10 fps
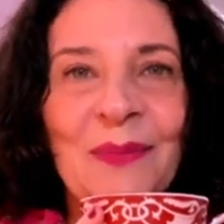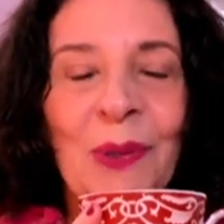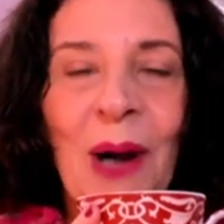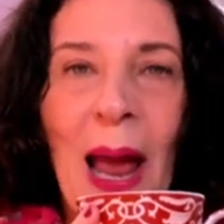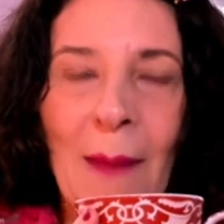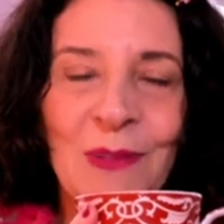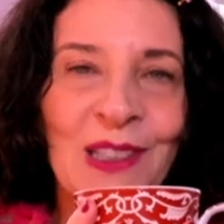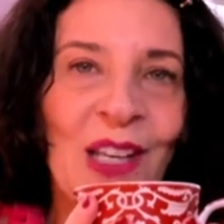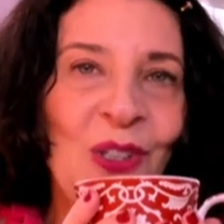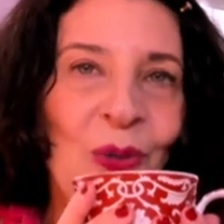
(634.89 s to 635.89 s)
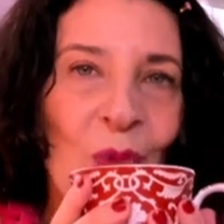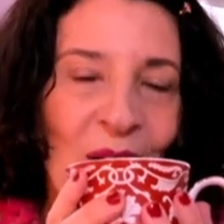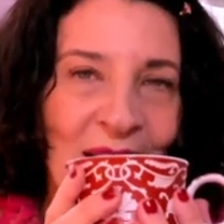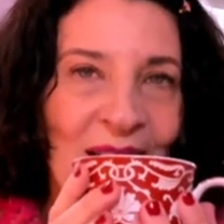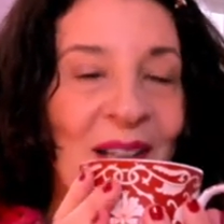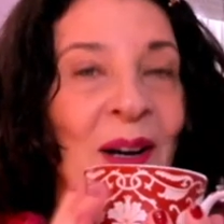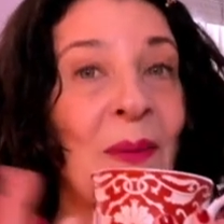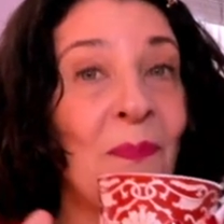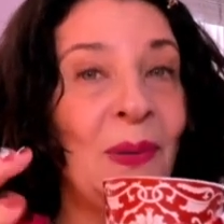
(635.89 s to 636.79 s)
perhaps then you want to